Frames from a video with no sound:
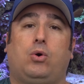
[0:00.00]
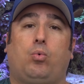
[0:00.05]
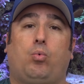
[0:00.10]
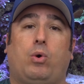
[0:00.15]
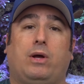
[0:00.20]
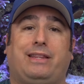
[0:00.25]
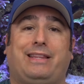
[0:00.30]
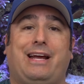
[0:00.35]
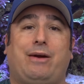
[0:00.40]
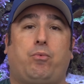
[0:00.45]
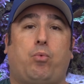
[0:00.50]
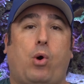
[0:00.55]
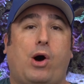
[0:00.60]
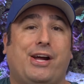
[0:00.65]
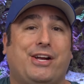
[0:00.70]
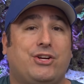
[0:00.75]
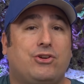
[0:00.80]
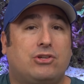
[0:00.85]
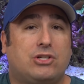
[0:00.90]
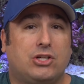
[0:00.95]
what they
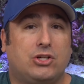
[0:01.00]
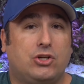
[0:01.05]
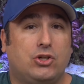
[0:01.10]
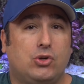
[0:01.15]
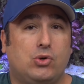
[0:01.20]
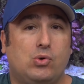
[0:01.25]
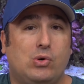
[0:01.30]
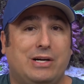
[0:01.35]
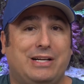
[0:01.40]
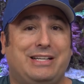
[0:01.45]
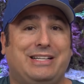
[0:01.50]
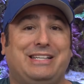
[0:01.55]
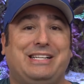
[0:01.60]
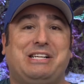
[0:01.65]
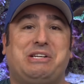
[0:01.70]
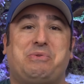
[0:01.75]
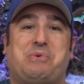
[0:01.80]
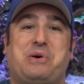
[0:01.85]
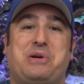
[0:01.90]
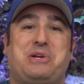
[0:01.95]
want you to do
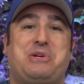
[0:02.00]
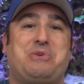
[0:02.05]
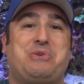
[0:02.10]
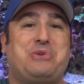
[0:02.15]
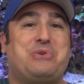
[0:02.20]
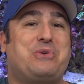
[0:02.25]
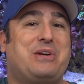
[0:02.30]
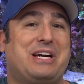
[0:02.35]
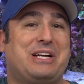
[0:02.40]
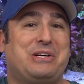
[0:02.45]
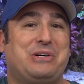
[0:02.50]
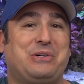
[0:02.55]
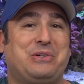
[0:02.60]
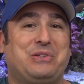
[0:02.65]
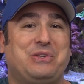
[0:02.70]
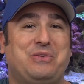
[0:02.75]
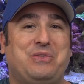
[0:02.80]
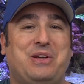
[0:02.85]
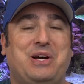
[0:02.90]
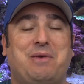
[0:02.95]
when you do get a
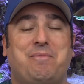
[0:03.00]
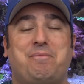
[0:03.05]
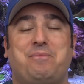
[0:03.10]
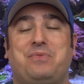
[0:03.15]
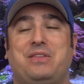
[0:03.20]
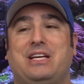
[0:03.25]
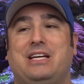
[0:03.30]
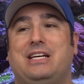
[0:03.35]
hold of them.